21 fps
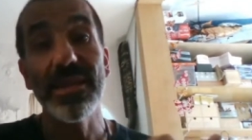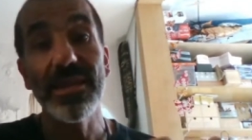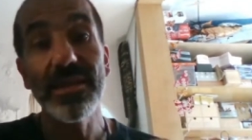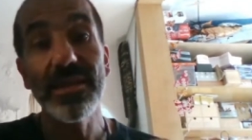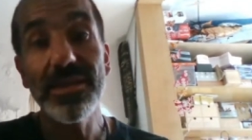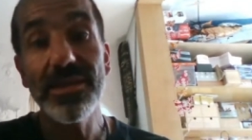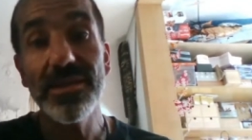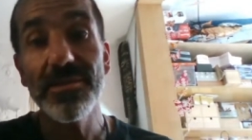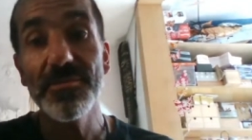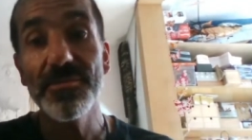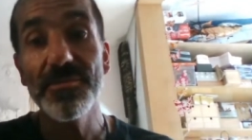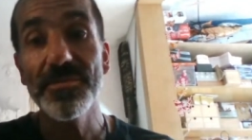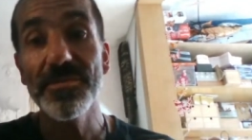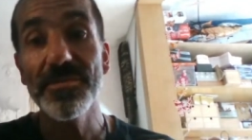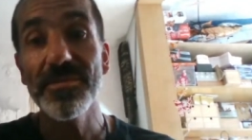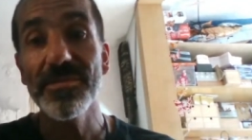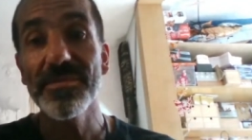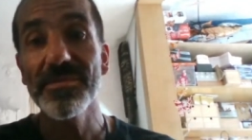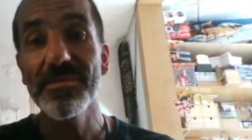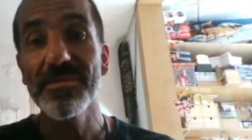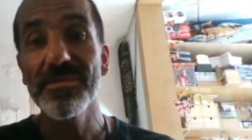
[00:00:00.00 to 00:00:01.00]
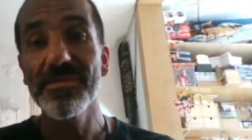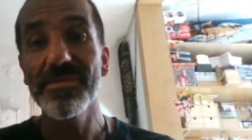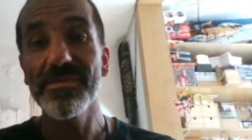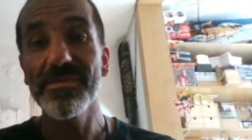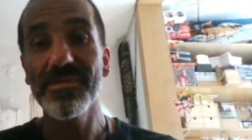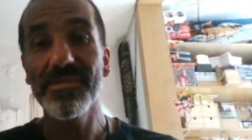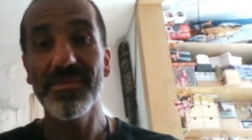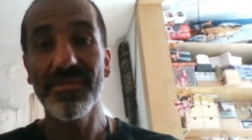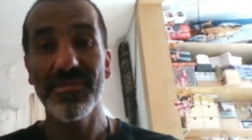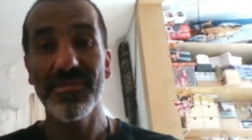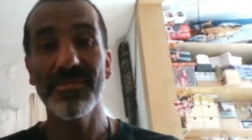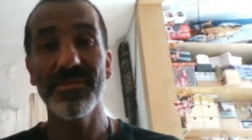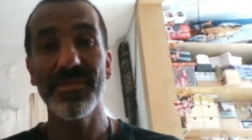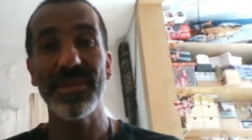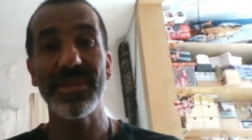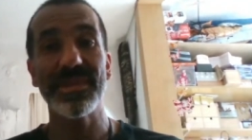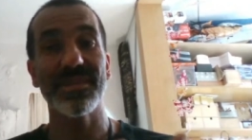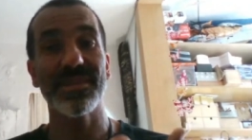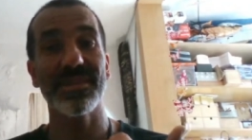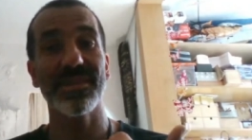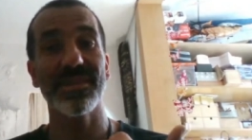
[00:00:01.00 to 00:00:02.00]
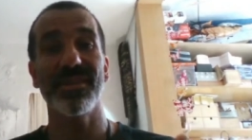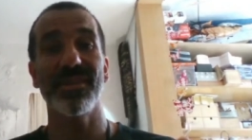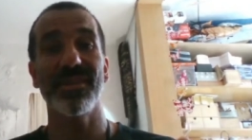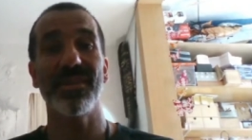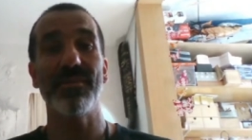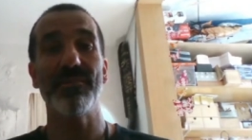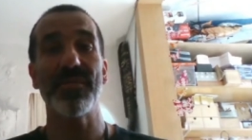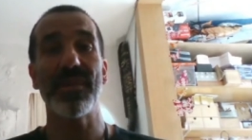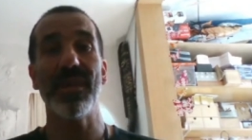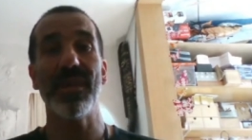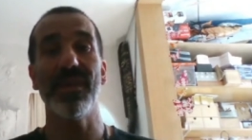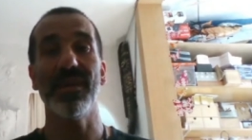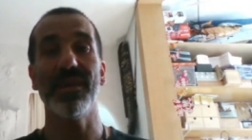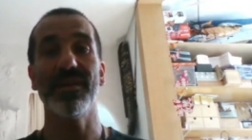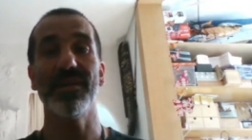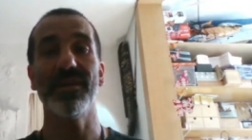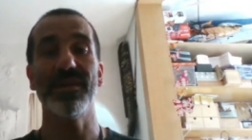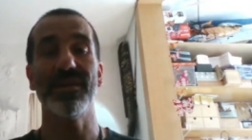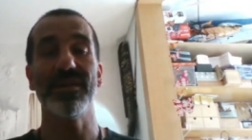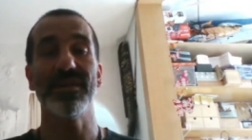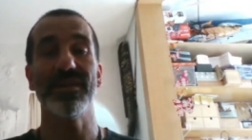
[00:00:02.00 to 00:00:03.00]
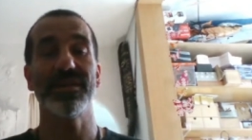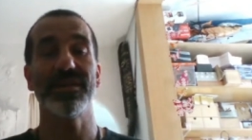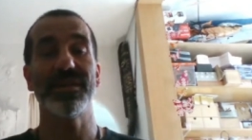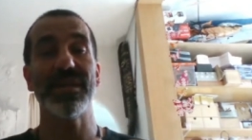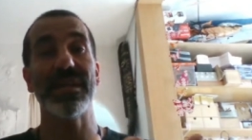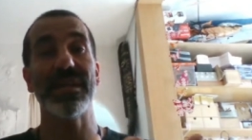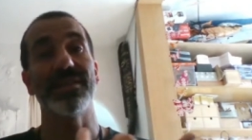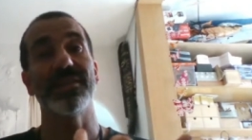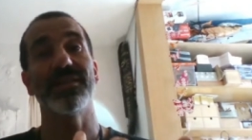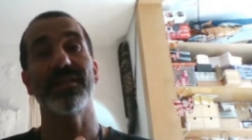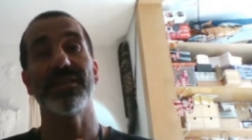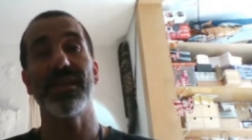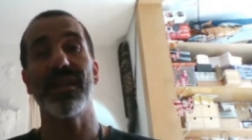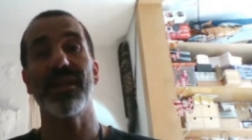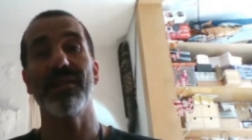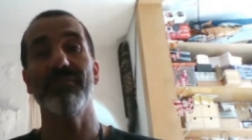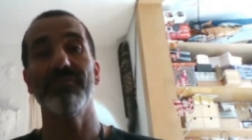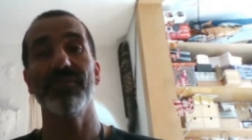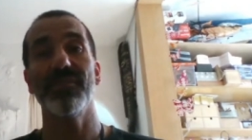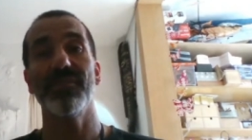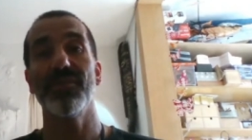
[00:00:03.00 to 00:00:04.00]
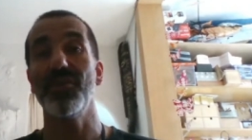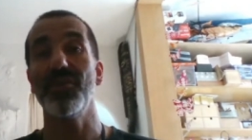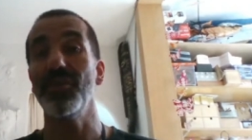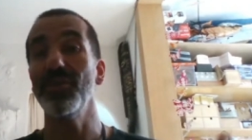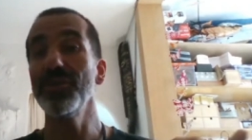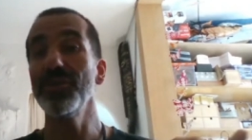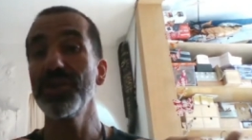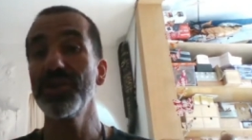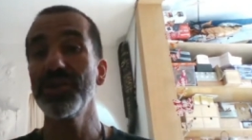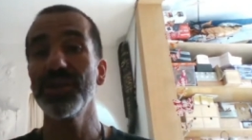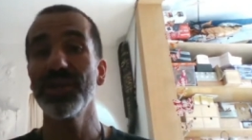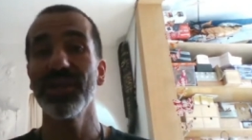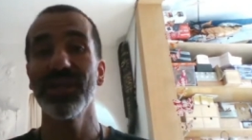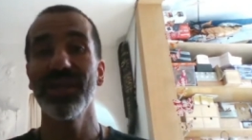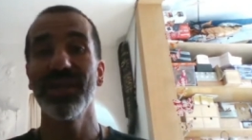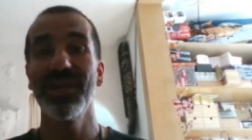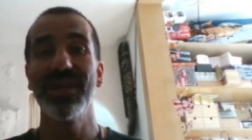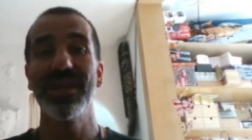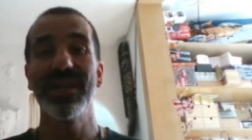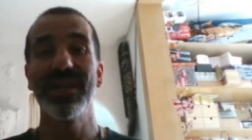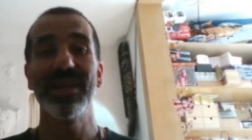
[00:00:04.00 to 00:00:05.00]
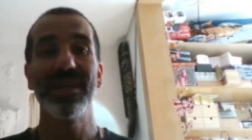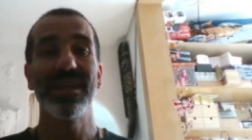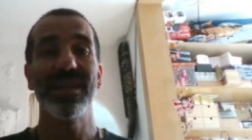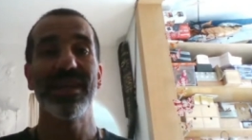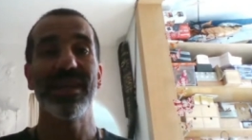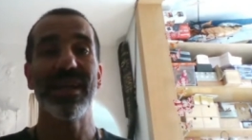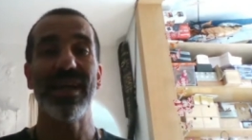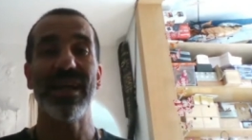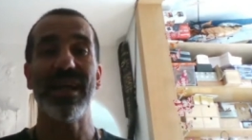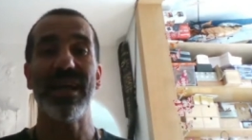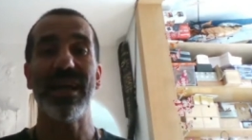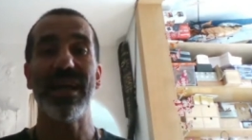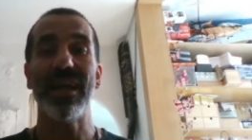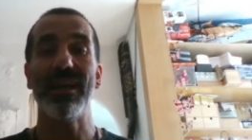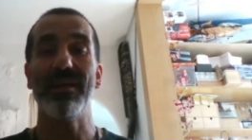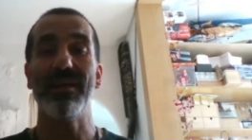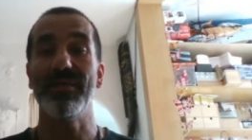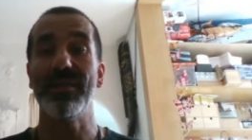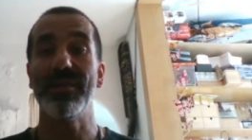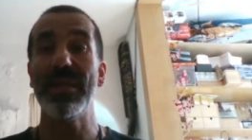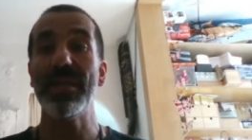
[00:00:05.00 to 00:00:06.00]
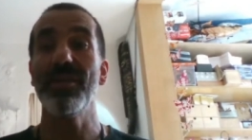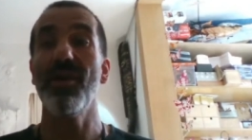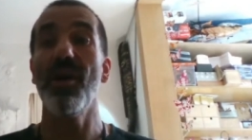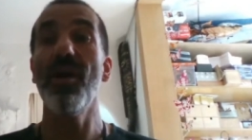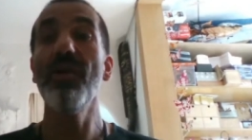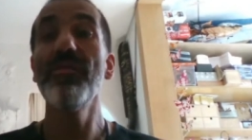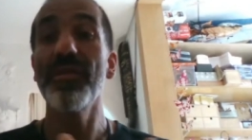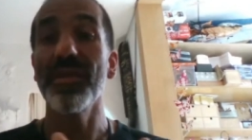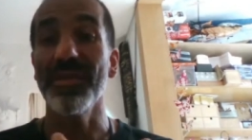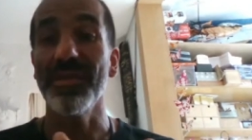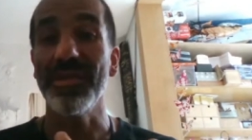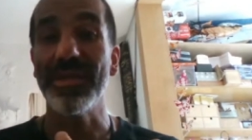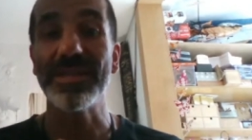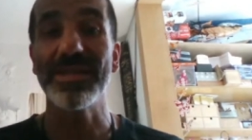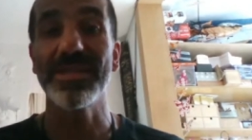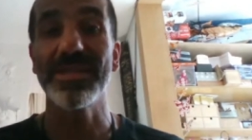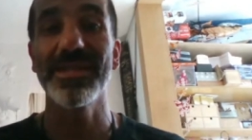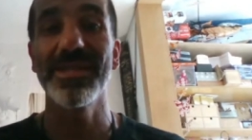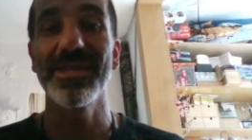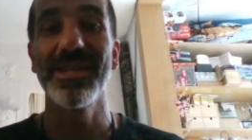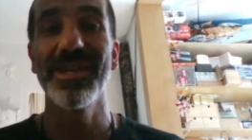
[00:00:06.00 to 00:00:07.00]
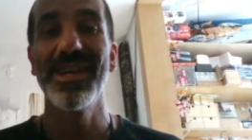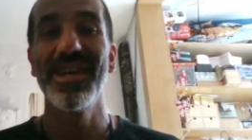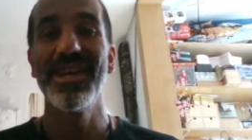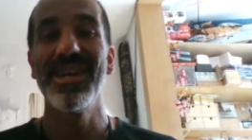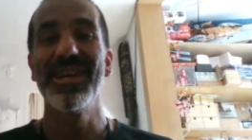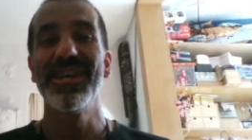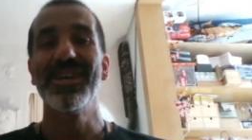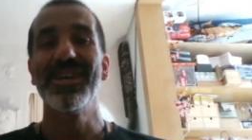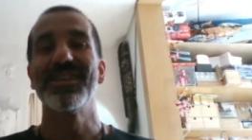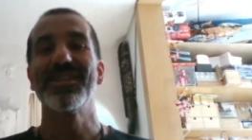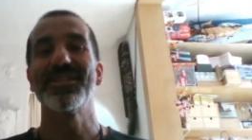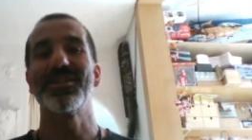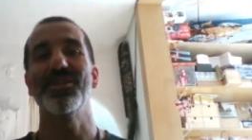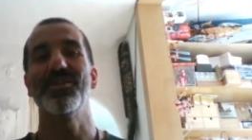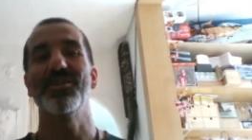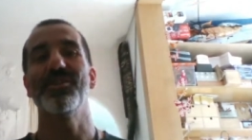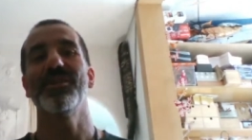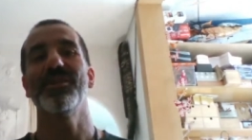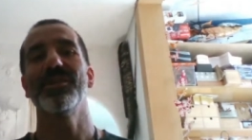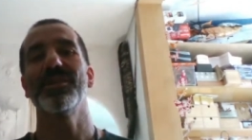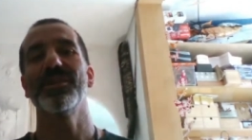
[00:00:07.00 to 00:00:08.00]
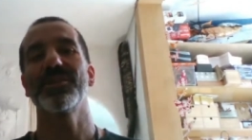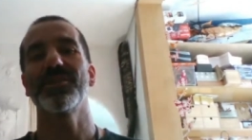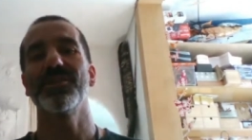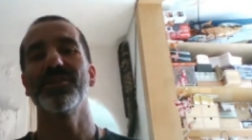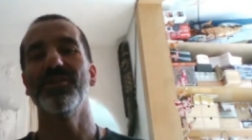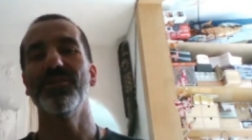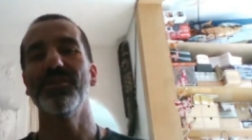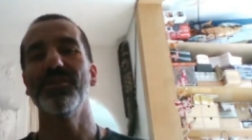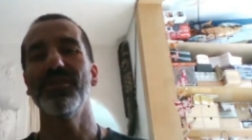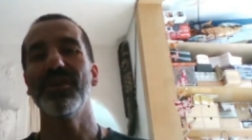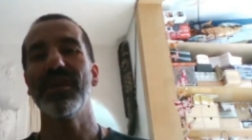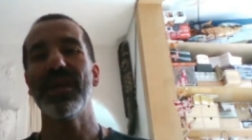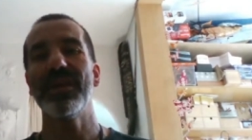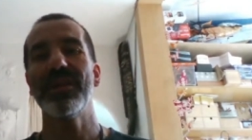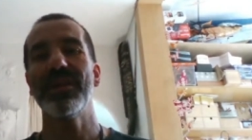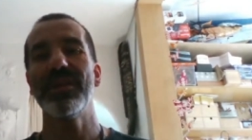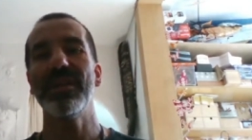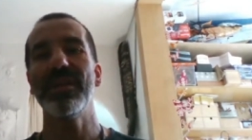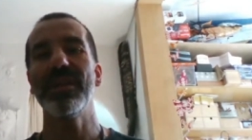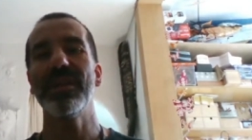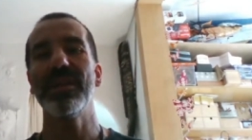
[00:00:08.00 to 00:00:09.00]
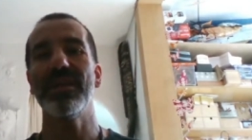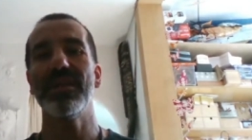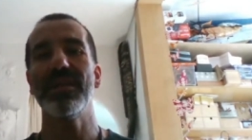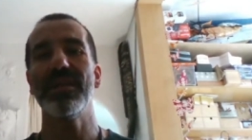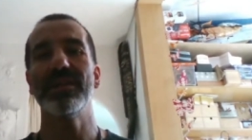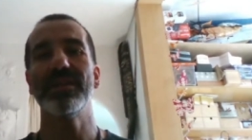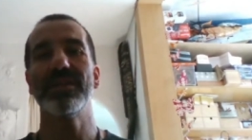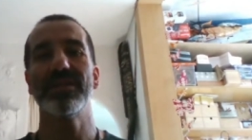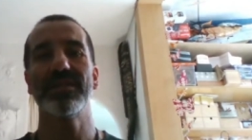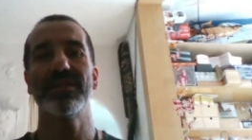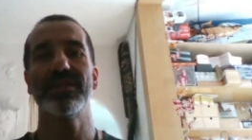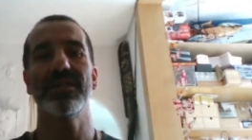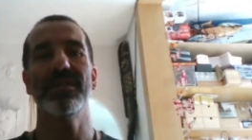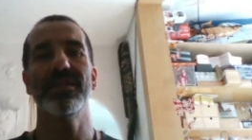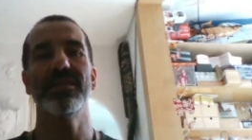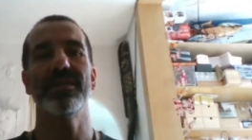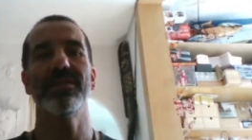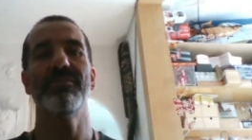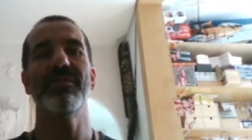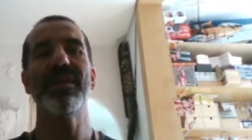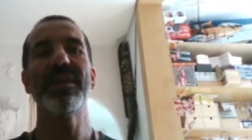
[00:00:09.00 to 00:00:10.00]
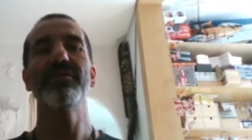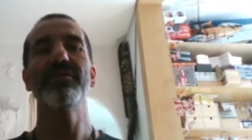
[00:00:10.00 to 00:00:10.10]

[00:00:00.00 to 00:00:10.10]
this because the, the challenges are huge, and they offer this. So, so I think it's it's a very